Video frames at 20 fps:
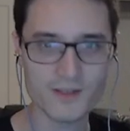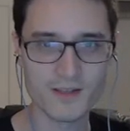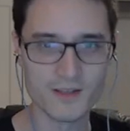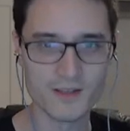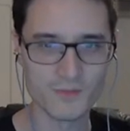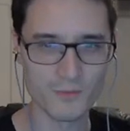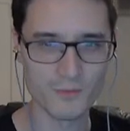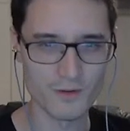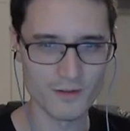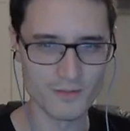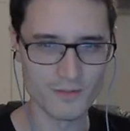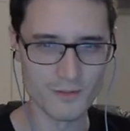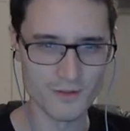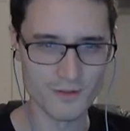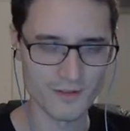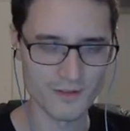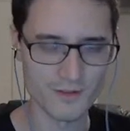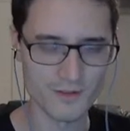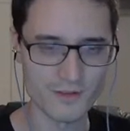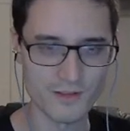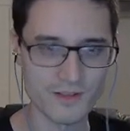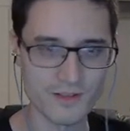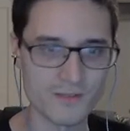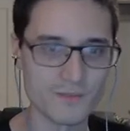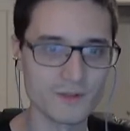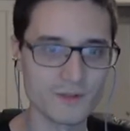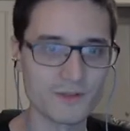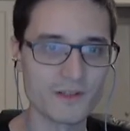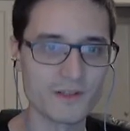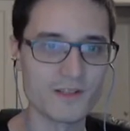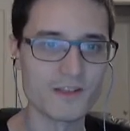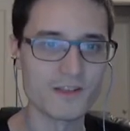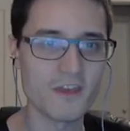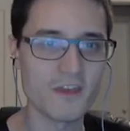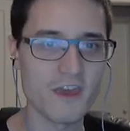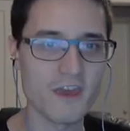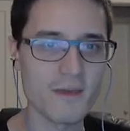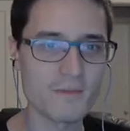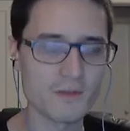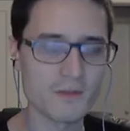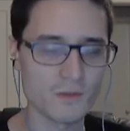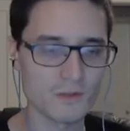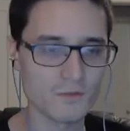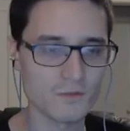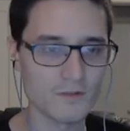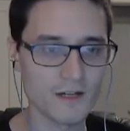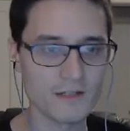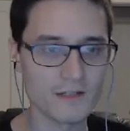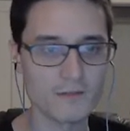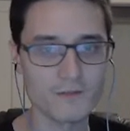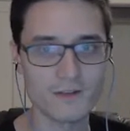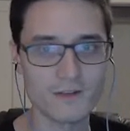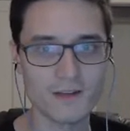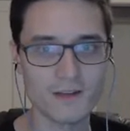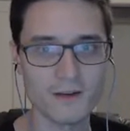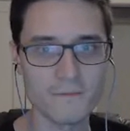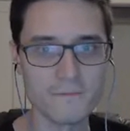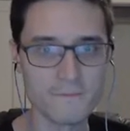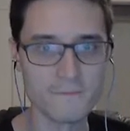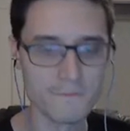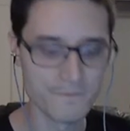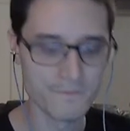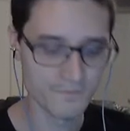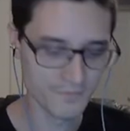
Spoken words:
is one of the most useless abilities in the game, so let's find and forget.